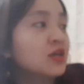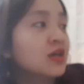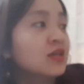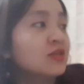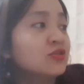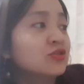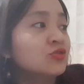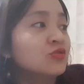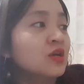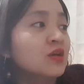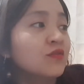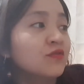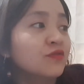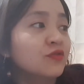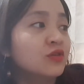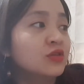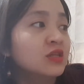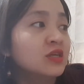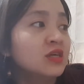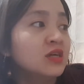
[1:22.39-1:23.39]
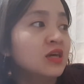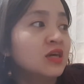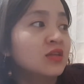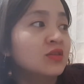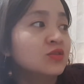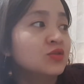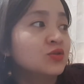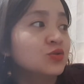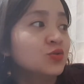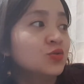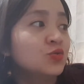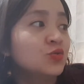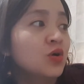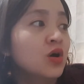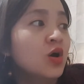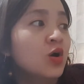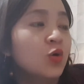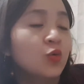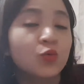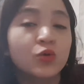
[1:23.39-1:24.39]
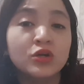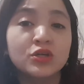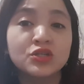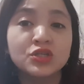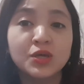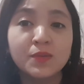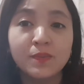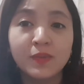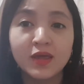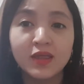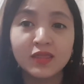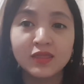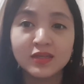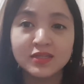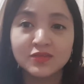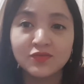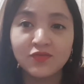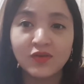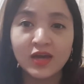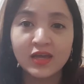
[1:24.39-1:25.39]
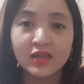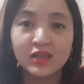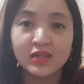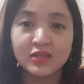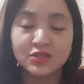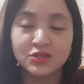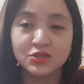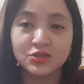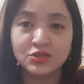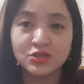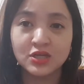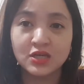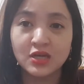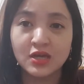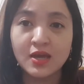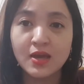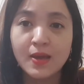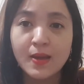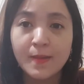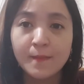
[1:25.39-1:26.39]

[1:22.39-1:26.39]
Entering Fully into Worship in the Divine Liturgy.